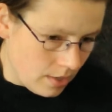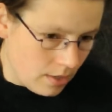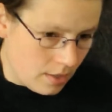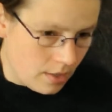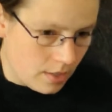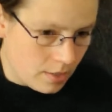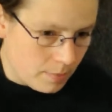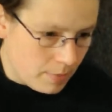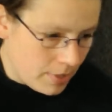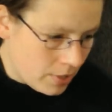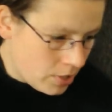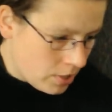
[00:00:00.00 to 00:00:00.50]

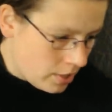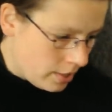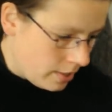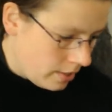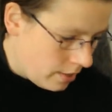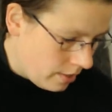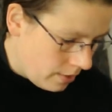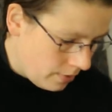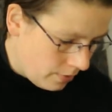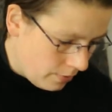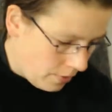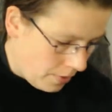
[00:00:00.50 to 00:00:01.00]

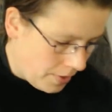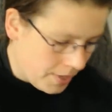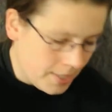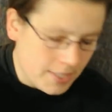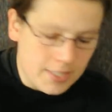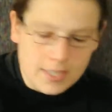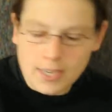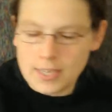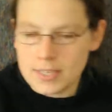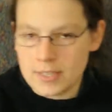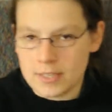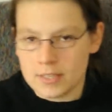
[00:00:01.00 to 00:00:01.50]
especially for the
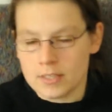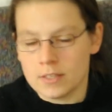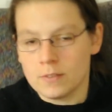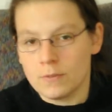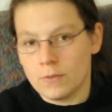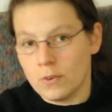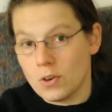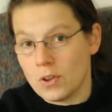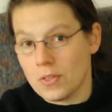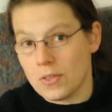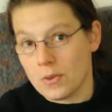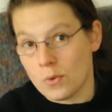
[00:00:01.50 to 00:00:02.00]
sizes
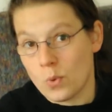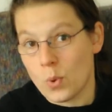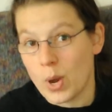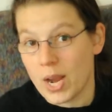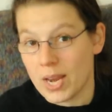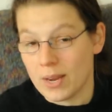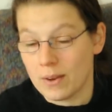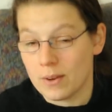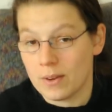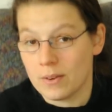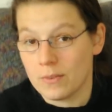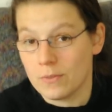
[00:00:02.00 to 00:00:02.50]
further
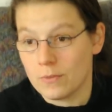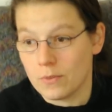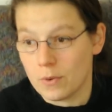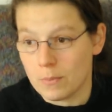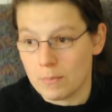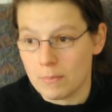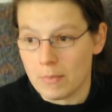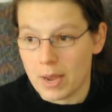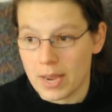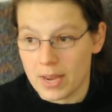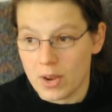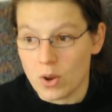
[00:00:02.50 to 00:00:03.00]
away from
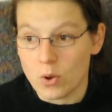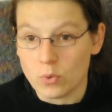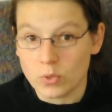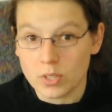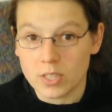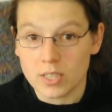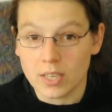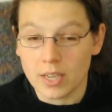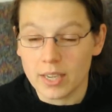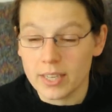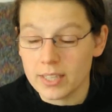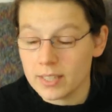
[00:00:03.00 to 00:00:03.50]
my own
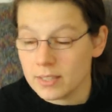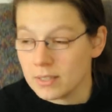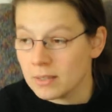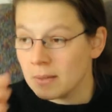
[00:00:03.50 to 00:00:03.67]
size.